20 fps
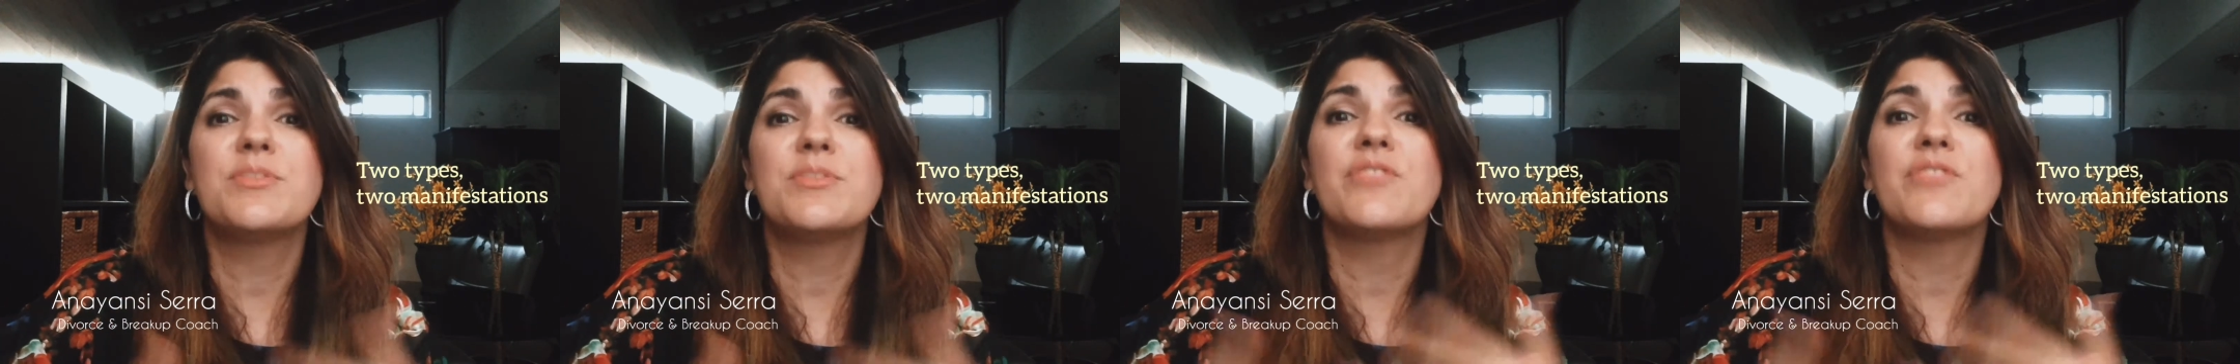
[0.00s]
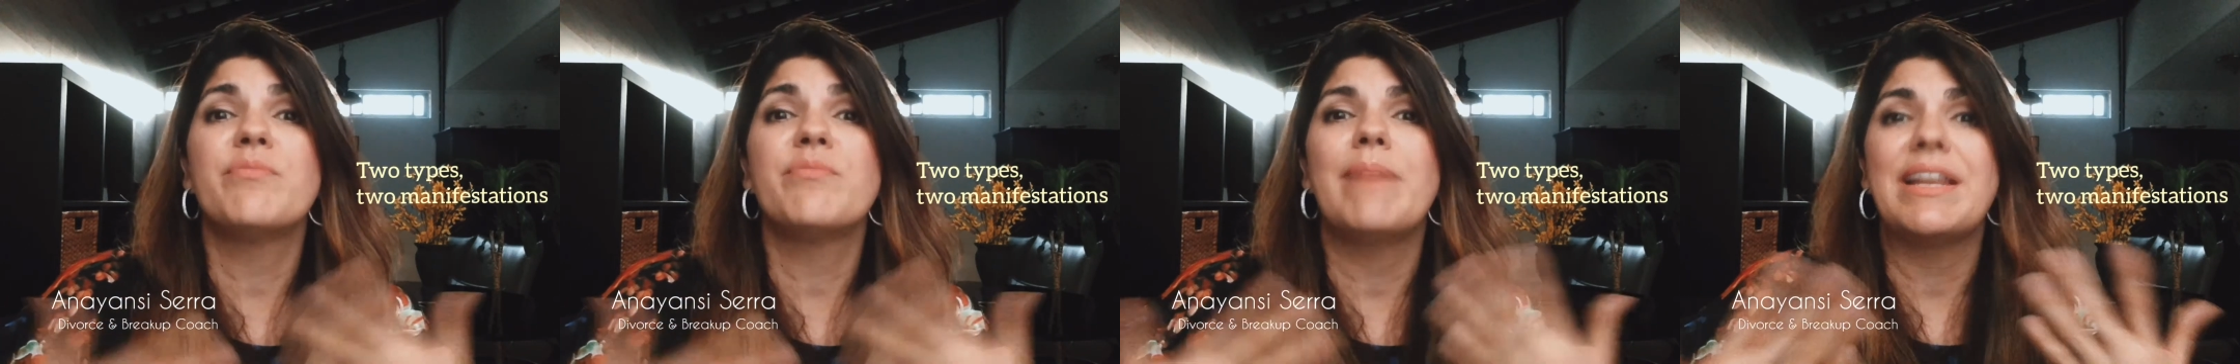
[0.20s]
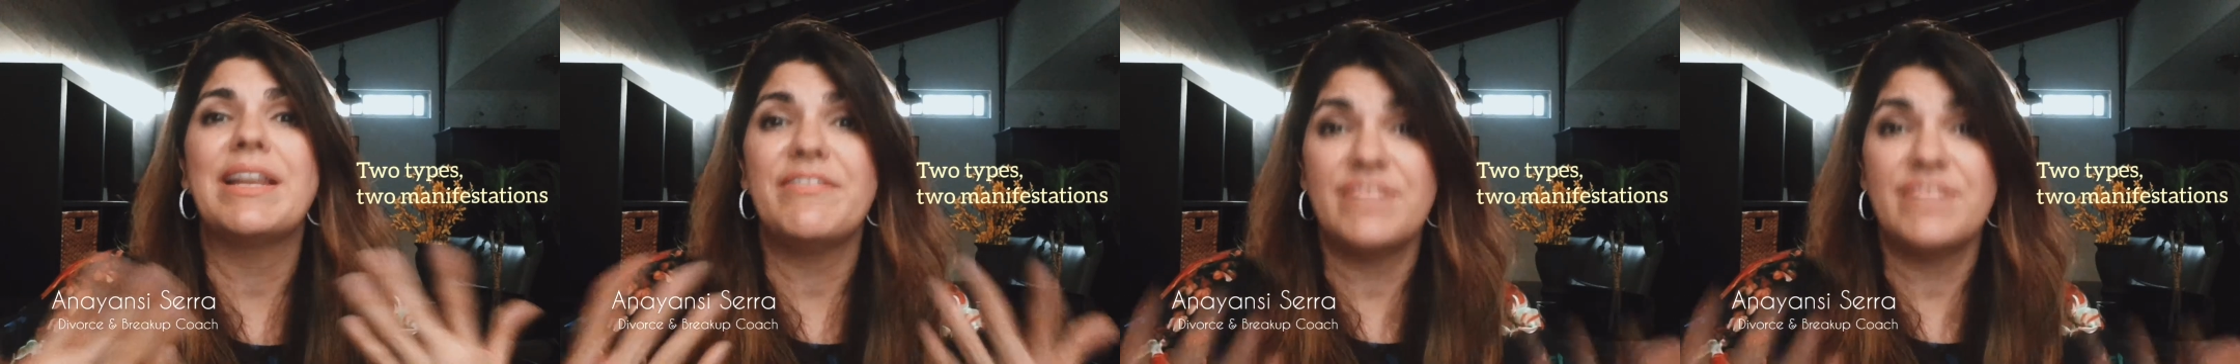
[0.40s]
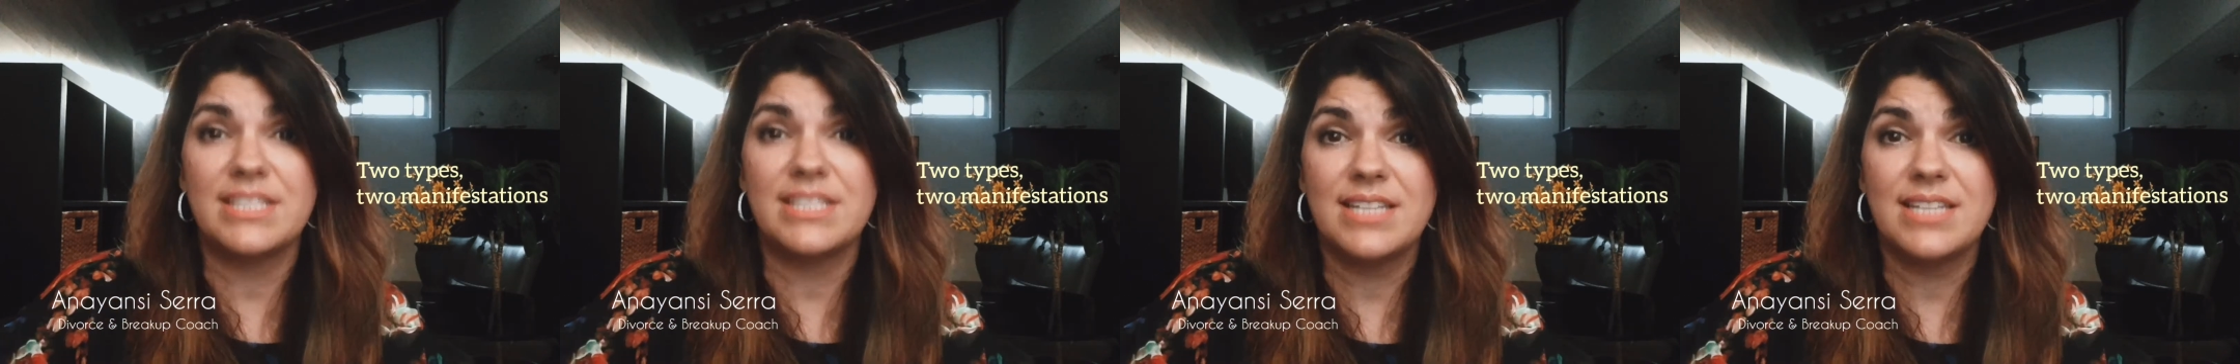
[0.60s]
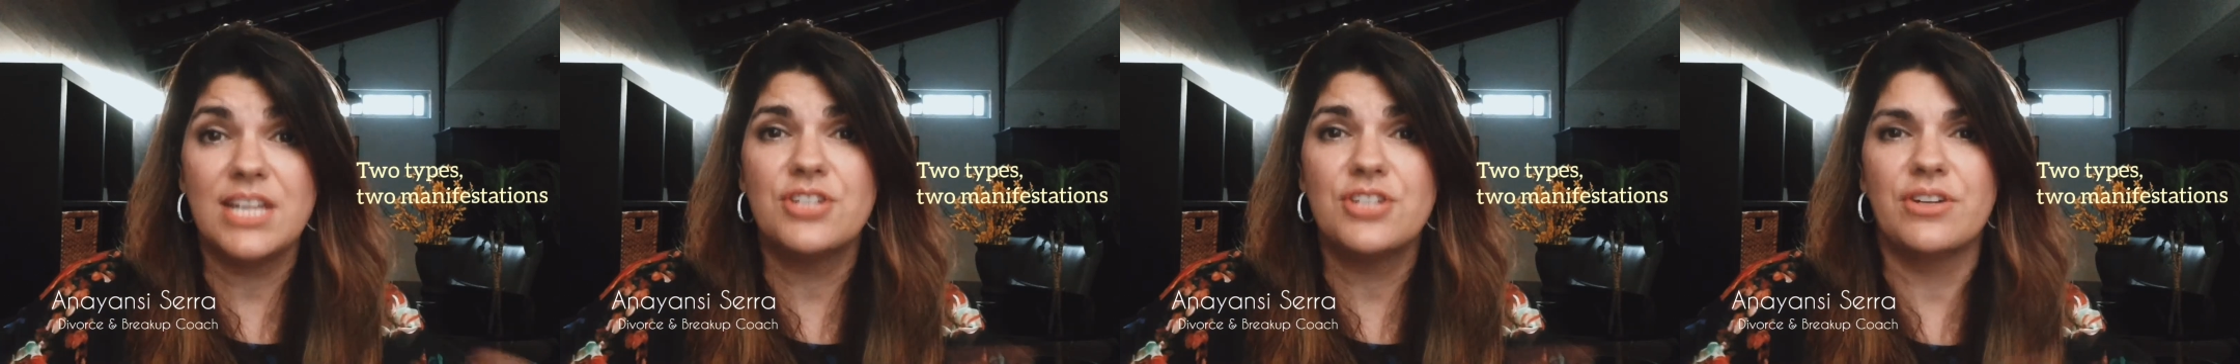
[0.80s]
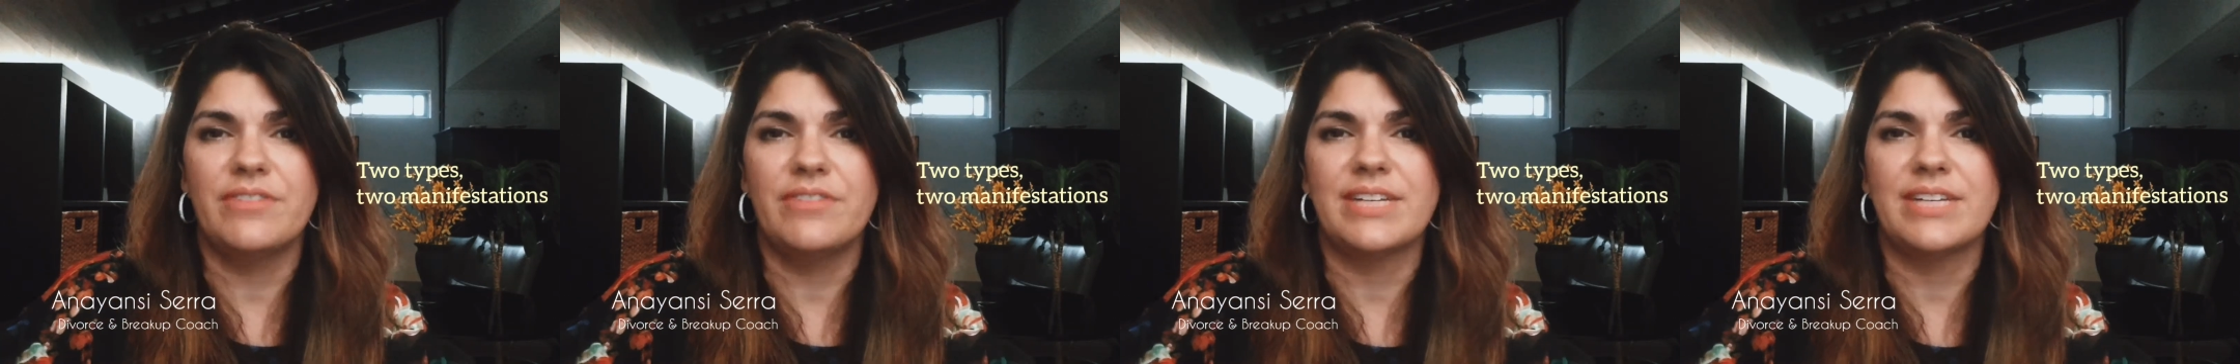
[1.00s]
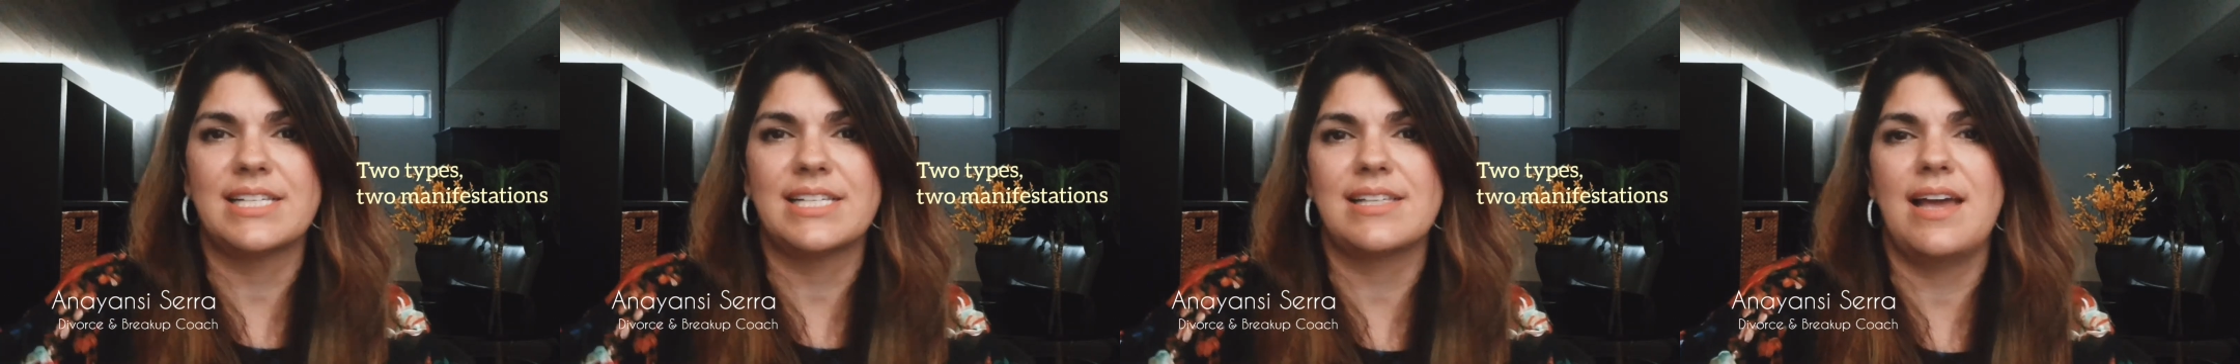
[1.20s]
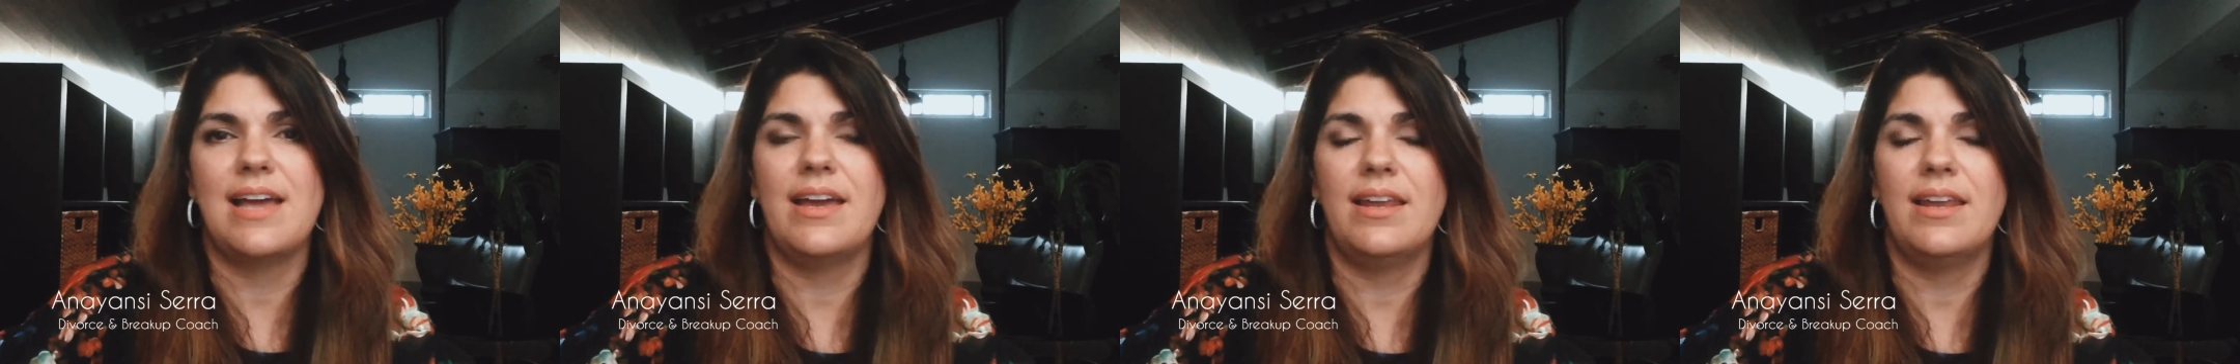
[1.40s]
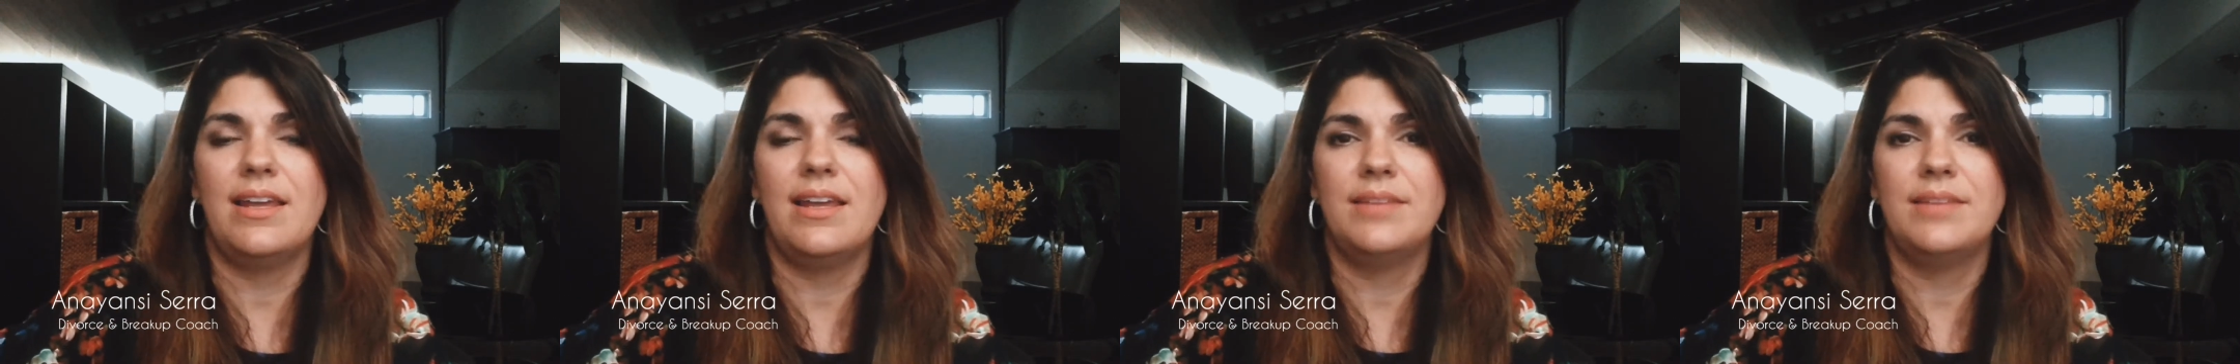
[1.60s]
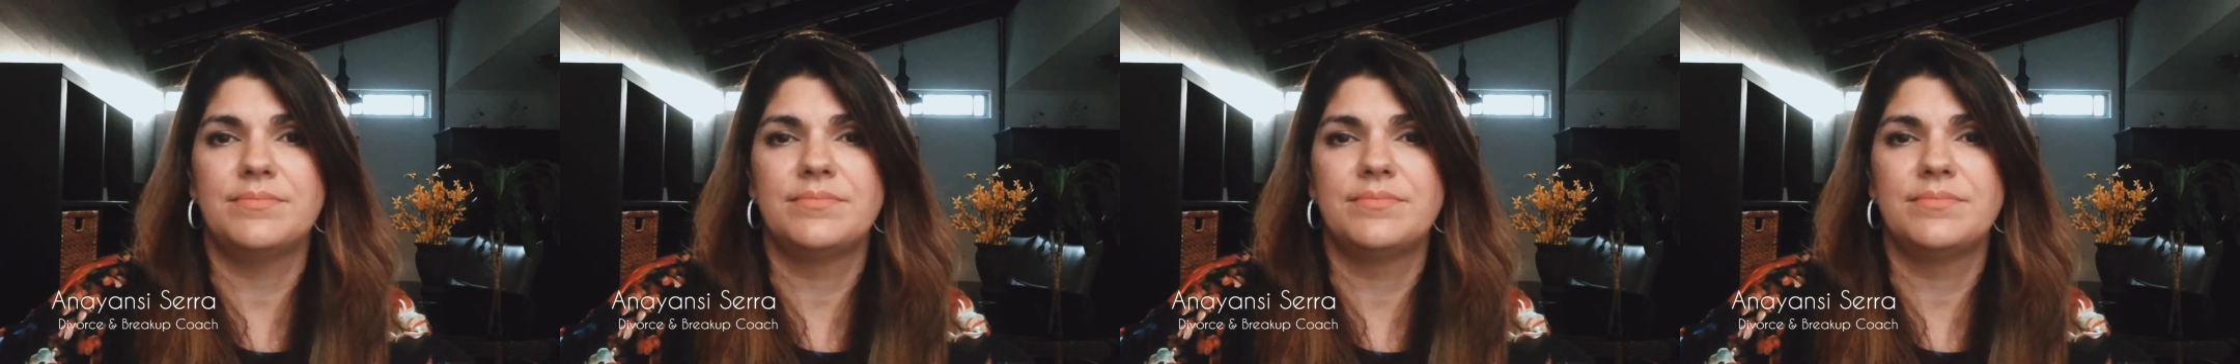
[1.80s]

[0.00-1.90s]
of manifestation of anxiety.